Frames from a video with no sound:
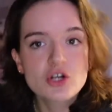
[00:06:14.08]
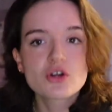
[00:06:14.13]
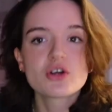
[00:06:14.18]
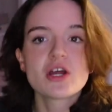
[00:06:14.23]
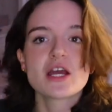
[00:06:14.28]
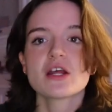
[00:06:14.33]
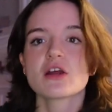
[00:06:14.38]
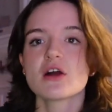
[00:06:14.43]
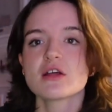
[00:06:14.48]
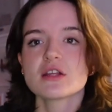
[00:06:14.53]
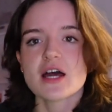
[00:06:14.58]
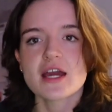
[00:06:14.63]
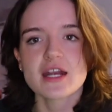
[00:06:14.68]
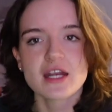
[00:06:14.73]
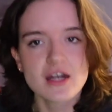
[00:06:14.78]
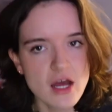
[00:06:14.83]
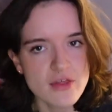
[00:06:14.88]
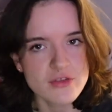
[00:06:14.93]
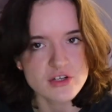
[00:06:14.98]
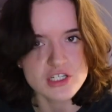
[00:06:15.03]
creating
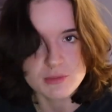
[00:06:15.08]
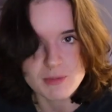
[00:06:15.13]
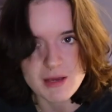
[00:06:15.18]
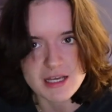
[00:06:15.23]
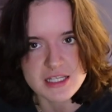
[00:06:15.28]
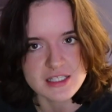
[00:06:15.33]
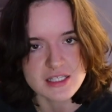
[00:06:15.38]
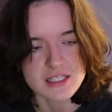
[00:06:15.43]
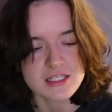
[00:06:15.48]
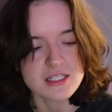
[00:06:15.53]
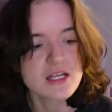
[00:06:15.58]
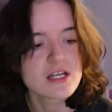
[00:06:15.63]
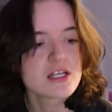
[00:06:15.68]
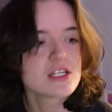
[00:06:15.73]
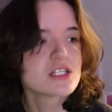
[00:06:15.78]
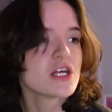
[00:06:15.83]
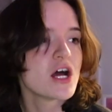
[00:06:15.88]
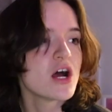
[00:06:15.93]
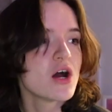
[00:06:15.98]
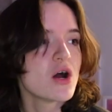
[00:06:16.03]
online in other spaces.
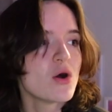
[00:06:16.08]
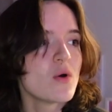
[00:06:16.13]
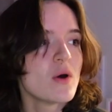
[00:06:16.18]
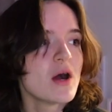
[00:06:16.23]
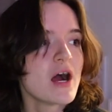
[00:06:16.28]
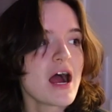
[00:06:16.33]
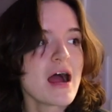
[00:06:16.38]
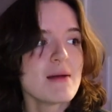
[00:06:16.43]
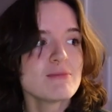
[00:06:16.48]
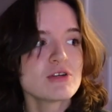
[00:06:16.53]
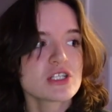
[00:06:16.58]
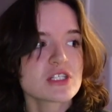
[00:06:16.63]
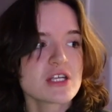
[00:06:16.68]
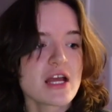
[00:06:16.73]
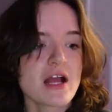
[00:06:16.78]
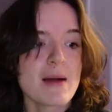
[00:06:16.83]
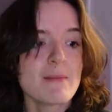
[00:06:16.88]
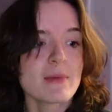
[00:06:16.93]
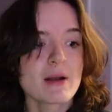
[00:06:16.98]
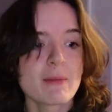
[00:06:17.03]
So I'm
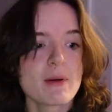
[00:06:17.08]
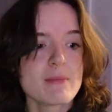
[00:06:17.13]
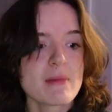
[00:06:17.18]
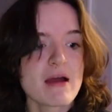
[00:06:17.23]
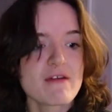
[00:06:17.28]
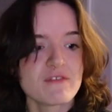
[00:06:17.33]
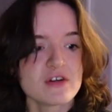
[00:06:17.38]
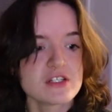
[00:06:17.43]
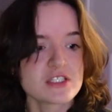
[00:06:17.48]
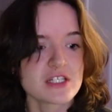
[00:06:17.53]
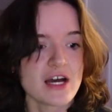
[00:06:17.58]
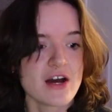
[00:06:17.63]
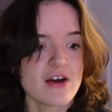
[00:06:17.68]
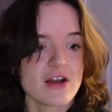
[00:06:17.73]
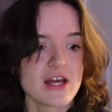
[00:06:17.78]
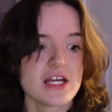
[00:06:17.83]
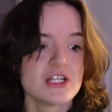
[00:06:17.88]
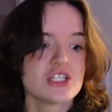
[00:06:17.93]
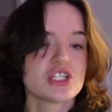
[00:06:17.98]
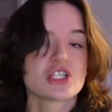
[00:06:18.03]
just like, I'm gonna put my foot
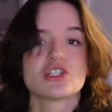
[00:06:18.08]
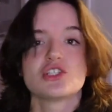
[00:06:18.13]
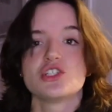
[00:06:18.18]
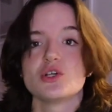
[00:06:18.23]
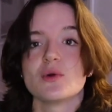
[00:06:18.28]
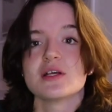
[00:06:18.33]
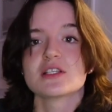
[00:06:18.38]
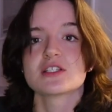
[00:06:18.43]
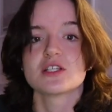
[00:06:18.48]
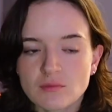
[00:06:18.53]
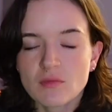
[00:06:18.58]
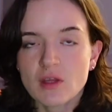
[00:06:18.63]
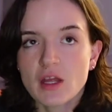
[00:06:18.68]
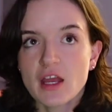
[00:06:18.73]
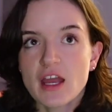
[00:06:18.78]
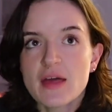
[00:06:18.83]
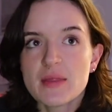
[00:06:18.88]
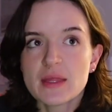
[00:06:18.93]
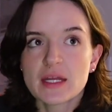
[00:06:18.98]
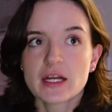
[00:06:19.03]
down and just do it.
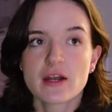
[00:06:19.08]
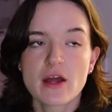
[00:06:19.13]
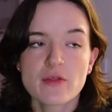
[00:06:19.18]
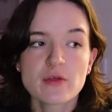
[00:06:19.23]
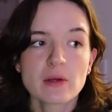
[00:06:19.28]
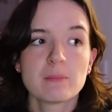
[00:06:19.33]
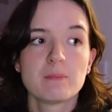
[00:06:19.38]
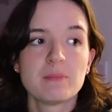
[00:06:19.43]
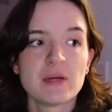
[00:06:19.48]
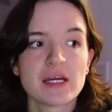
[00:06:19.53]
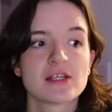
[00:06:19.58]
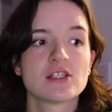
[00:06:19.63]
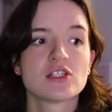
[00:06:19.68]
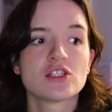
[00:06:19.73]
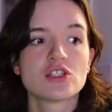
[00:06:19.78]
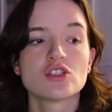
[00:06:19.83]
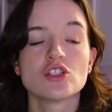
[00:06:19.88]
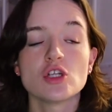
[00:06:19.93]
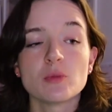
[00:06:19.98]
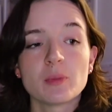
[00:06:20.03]
And then another big,
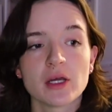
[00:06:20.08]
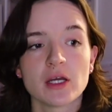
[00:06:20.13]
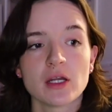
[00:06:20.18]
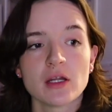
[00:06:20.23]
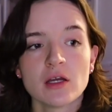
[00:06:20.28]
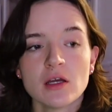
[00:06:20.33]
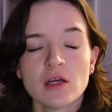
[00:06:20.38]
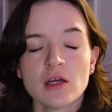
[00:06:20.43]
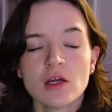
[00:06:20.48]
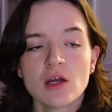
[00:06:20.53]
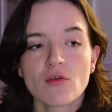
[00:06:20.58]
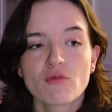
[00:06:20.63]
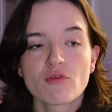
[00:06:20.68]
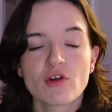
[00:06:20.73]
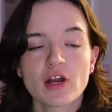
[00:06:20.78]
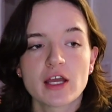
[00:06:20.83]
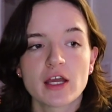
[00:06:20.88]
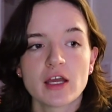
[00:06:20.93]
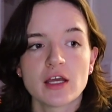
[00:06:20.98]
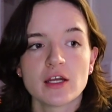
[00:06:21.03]
stupid,
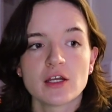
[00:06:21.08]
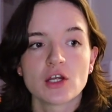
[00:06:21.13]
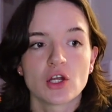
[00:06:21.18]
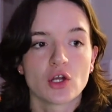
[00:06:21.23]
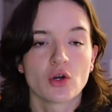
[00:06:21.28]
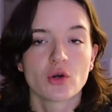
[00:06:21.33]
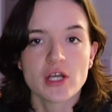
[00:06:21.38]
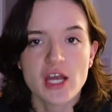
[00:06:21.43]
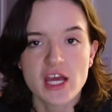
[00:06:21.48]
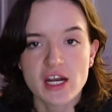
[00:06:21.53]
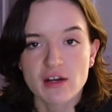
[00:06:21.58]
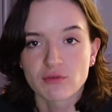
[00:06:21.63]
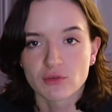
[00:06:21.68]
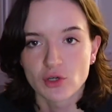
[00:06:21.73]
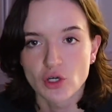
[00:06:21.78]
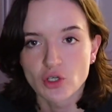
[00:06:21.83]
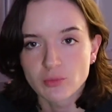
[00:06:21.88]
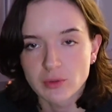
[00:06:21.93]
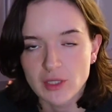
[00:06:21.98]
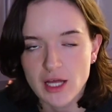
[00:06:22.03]
freaking creative
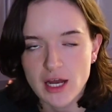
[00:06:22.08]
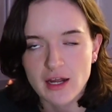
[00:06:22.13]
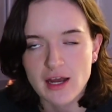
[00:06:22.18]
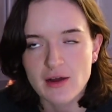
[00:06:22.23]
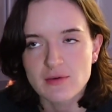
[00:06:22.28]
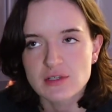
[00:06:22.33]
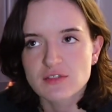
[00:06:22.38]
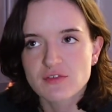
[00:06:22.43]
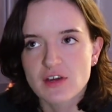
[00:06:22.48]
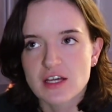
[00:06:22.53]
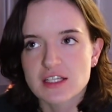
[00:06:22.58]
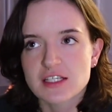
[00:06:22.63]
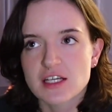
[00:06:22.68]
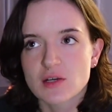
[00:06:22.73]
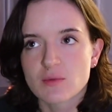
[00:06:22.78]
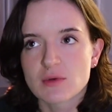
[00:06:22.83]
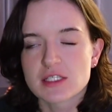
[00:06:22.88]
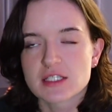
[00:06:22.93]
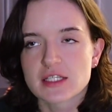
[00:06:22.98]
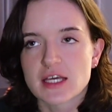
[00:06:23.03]
roadblock I was facing
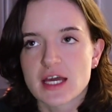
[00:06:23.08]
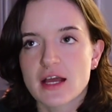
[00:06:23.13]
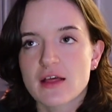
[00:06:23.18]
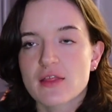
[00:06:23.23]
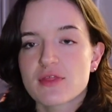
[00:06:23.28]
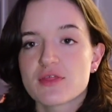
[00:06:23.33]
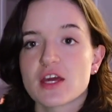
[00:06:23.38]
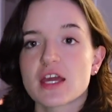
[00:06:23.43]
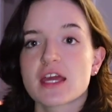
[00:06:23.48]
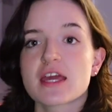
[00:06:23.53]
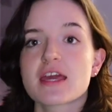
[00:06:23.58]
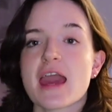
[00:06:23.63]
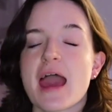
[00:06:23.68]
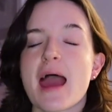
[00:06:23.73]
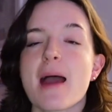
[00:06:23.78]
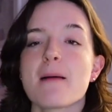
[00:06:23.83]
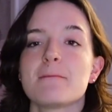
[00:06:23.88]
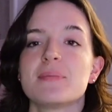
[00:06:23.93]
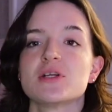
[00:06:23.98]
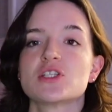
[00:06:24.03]
was like the
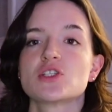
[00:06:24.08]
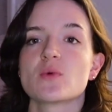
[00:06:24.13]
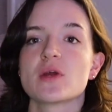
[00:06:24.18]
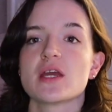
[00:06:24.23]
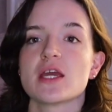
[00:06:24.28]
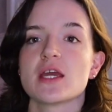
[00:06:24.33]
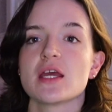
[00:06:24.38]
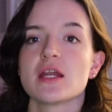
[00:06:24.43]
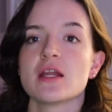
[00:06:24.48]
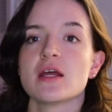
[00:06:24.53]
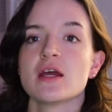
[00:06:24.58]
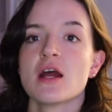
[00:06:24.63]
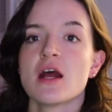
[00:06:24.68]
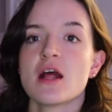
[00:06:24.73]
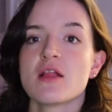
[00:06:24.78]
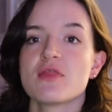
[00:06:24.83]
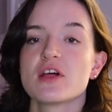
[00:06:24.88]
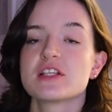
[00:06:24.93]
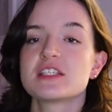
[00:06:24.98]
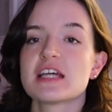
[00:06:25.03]
gap between
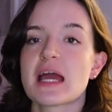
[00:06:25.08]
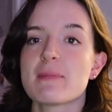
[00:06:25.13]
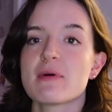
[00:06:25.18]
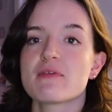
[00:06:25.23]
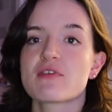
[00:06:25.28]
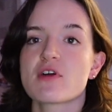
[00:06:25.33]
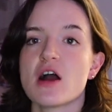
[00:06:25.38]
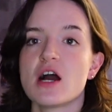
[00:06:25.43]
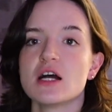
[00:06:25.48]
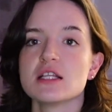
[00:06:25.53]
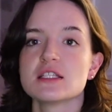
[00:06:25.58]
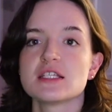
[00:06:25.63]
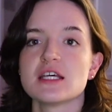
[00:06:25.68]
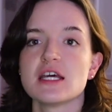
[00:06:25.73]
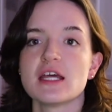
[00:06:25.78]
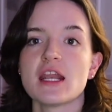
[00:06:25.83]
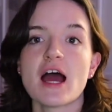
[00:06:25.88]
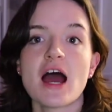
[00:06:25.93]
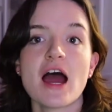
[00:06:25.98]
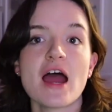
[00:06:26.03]
the type of
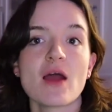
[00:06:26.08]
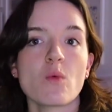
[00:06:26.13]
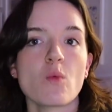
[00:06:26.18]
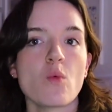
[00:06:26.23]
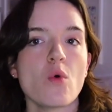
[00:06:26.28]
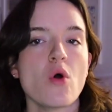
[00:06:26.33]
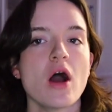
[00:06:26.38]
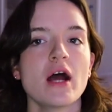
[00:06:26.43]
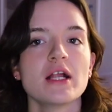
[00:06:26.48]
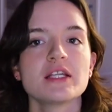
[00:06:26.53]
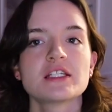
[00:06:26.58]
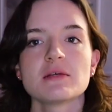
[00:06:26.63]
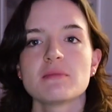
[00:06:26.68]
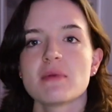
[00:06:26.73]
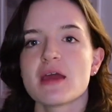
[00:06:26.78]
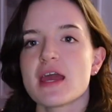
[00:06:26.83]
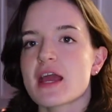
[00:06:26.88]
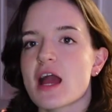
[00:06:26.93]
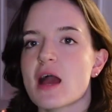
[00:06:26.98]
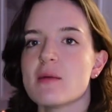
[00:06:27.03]
content I want to
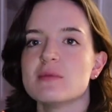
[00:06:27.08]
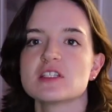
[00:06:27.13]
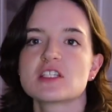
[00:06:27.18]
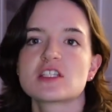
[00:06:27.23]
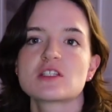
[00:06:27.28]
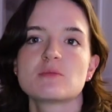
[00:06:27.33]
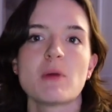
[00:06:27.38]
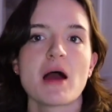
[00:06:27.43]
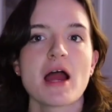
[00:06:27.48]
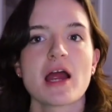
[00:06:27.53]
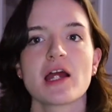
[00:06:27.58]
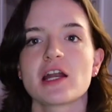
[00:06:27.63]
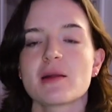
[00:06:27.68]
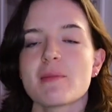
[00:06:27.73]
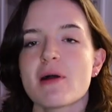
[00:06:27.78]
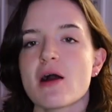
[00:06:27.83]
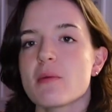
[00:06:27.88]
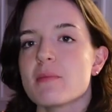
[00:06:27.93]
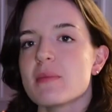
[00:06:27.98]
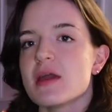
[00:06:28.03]
make, I'm inspired
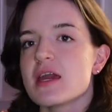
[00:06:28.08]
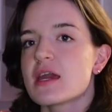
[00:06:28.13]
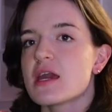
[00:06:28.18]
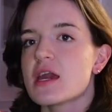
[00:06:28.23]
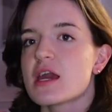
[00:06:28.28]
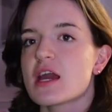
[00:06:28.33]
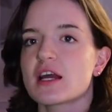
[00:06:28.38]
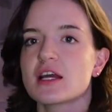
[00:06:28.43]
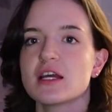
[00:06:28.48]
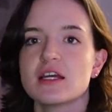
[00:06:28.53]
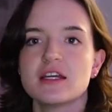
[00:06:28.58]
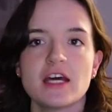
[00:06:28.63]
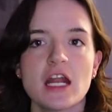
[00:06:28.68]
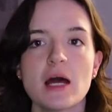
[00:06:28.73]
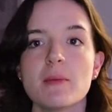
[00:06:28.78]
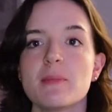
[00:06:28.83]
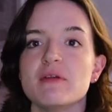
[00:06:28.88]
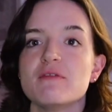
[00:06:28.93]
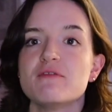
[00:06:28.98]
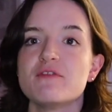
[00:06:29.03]
about making, I could get
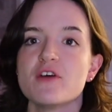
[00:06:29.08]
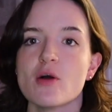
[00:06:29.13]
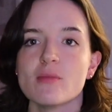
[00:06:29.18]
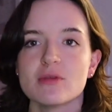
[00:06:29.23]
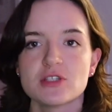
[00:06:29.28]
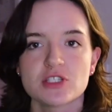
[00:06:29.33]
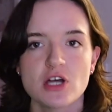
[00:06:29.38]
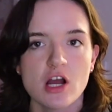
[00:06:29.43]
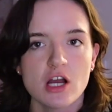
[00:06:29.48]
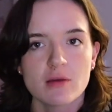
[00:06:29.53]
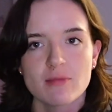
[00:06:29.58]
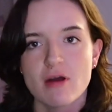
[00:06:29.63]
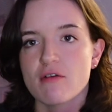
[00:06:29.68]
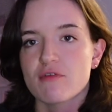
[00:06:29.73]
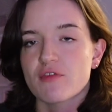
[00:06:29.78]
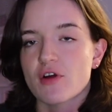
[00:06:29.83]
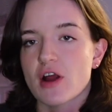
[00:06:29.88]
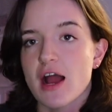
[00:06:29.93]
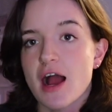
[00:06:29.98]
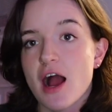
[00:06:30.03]
up and film and talk about
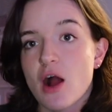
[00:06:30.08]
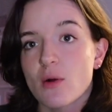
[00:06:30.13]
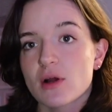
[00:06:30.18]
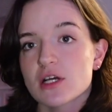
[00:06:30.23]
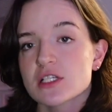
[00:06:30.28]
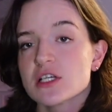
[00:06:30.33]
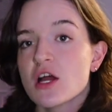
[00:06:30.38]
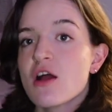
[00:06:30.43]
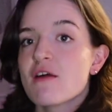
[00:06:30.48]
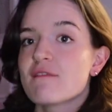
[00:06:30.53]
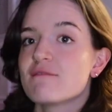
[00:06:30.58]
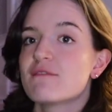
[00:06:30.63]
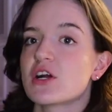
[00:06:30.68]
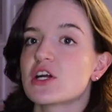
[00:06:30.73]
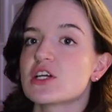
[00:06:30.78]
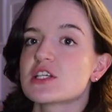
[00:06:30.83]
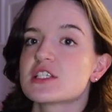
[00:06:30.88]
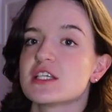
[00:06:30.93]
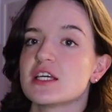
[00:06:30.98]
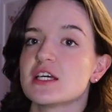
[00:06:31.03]
for hours,
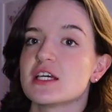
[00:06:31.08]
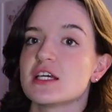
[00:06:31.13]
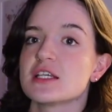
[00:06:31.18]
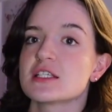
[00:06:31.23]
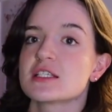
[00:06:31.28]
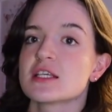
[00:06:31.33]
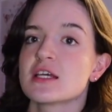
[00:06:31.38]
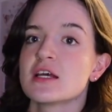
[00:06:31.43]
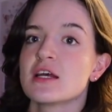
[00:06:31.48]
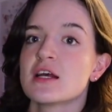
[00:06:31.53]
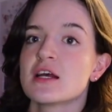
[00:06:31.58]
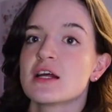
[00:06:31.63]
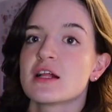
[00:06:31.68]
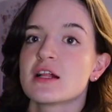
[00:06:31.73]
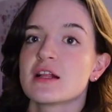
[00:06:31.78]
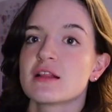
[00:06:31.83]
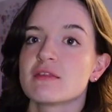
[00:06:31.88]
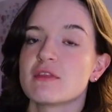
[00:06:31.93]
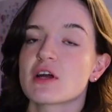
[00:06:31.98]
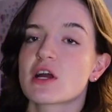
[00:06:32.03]
versus
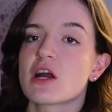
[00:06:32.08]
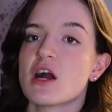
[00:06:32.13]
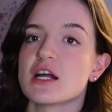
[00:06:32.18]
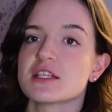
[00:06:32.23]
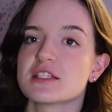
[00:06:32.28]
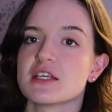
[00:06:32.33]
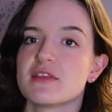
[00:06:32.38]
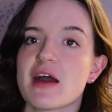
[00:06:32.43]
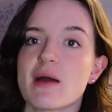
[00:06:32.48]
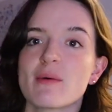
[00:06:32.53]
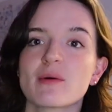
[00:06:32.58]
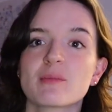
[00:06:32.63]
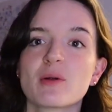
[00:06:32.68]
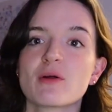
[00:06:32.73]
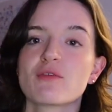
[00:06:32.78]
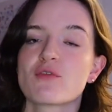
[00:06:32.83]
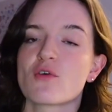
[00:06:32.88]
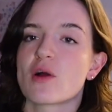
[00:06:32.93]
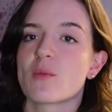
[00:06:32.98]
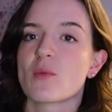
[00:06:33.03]
the content that would
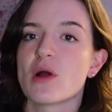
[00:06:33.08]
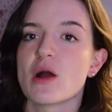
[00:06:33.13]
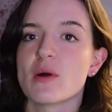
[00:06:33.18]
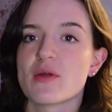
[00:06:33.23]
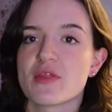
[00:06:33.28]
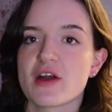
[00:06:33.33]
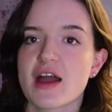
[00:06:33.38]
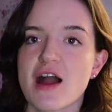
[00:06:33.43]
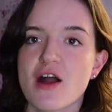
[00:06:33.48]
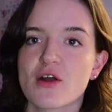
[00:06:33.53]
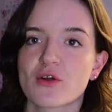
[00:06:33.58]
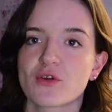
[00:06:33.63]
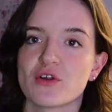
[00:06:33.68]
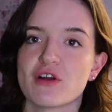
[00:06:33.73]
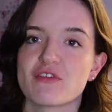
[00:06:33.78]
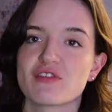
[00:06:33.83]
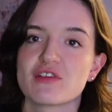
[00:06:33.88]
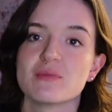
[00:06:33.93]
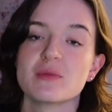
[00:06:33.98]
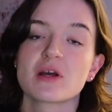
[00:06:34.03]
perform well with the
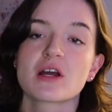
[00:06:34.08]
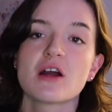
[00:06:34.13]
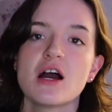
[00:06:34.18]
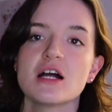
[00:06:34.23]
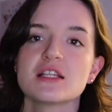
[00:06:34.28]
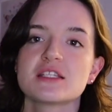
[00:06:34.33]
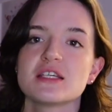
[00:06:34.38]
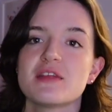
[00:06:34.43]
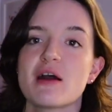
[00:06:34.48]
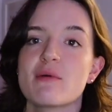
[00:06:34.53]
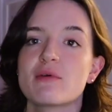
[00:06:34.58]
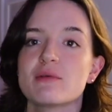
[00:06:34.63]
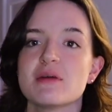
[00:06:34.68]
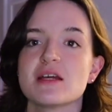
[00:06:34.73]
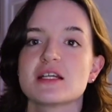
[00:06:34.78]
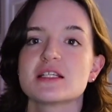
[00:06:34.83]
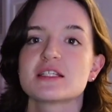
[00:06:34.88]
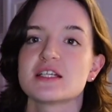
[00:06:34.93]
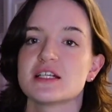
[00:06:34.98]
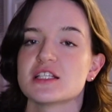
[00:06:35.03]
algorithm, the content that would
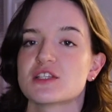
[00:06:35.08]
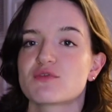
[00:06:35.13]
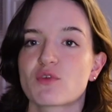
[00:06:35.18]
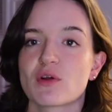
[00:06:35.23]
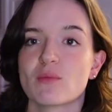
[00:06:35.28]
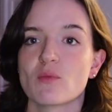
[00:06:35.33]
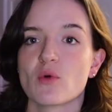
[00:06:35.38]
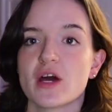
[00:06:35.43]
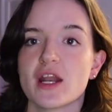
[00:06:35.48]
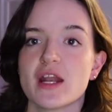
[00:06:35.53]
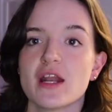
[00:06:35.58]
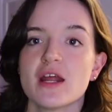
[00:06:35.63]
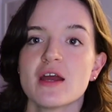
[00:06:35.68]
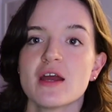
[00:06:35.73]
make sense from what